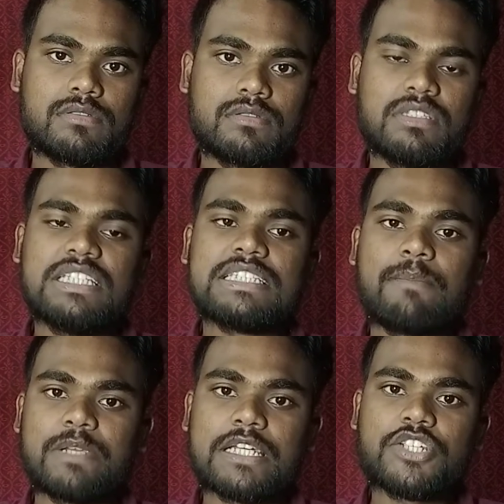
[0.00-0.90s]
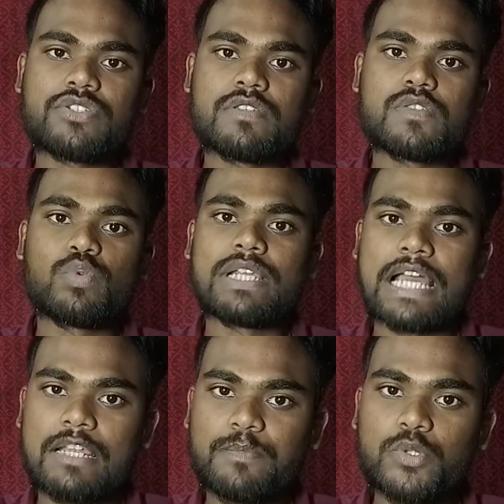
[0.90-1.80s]
these applications will
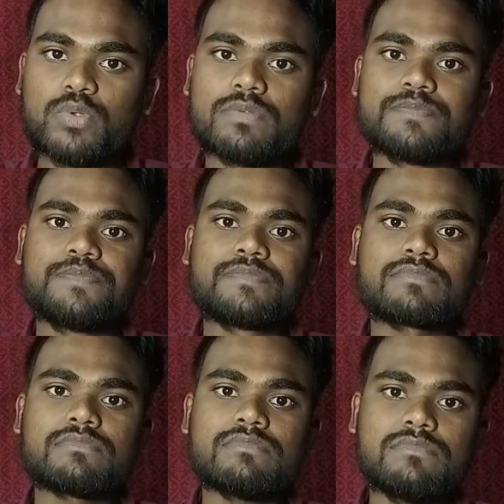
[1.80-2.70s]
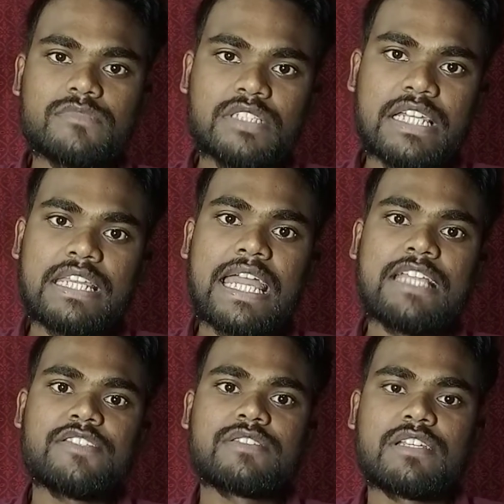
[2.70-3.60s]
help you
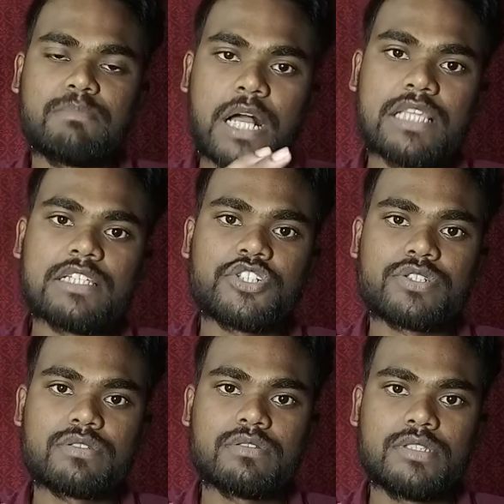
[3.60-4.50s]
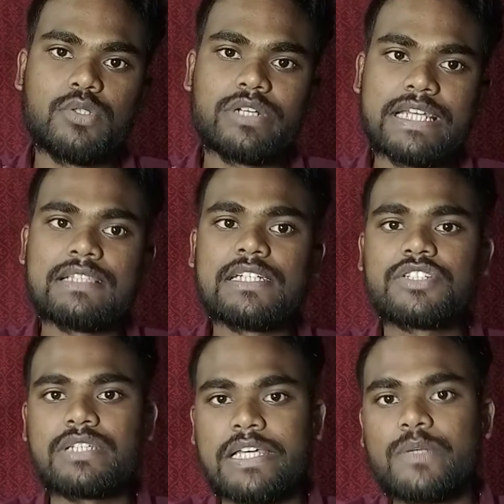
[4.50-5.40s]
enhance and polish your
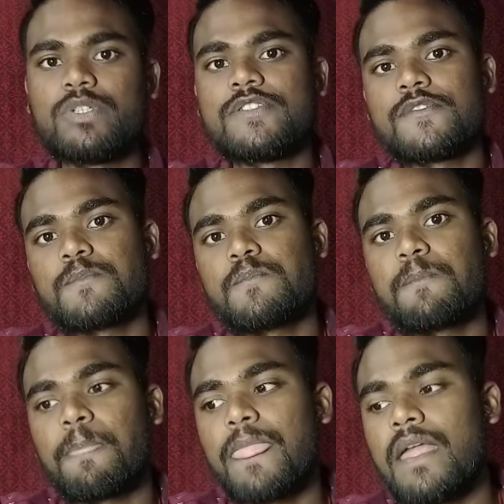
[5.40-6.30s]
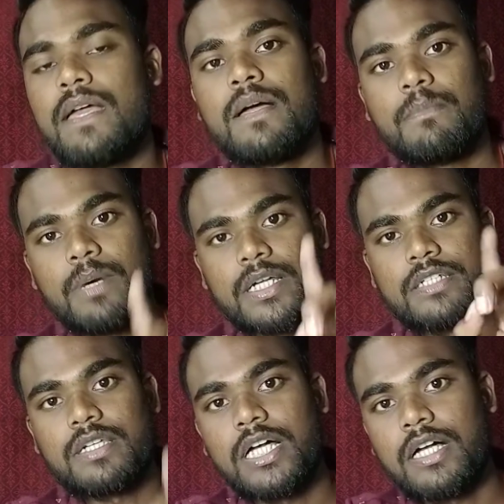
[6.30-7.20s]
English language.
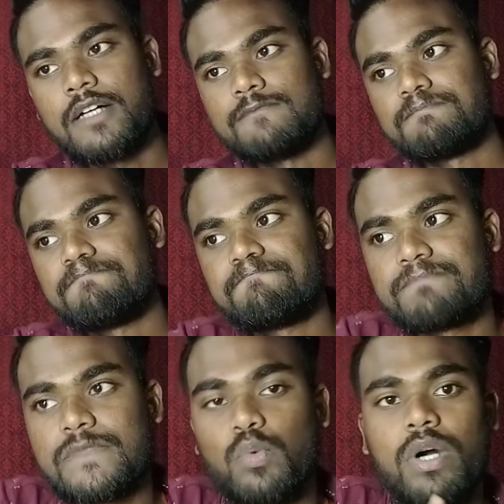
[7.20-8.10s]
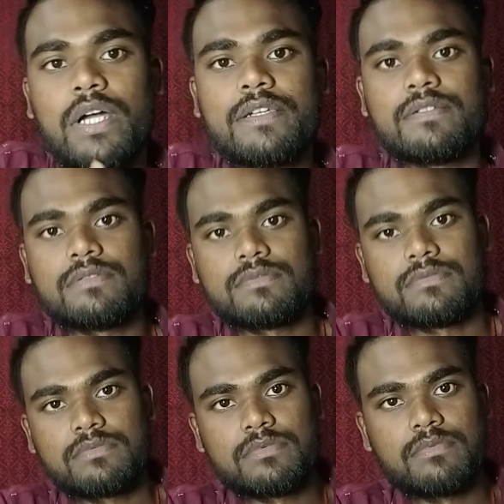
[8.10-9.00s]
But one,
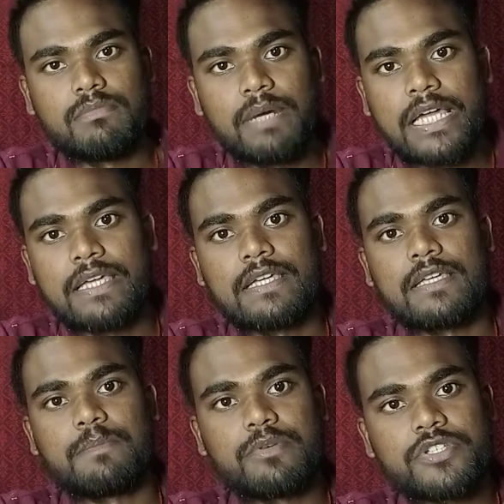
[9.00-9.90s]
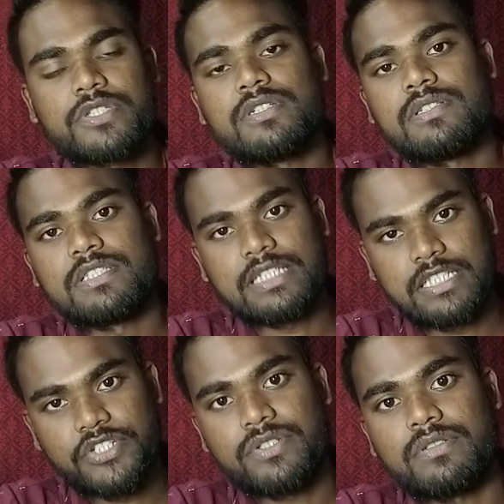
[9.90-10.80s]
my personal
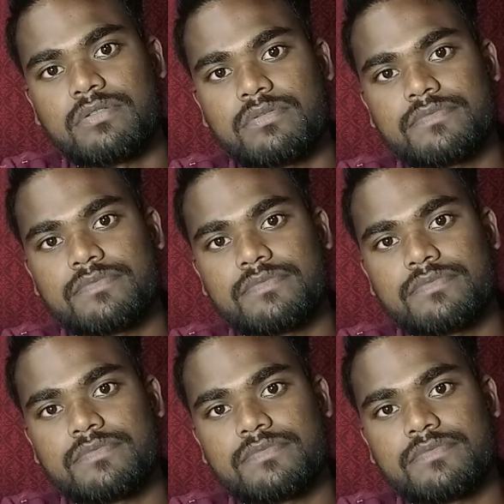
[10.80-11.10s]
suggestion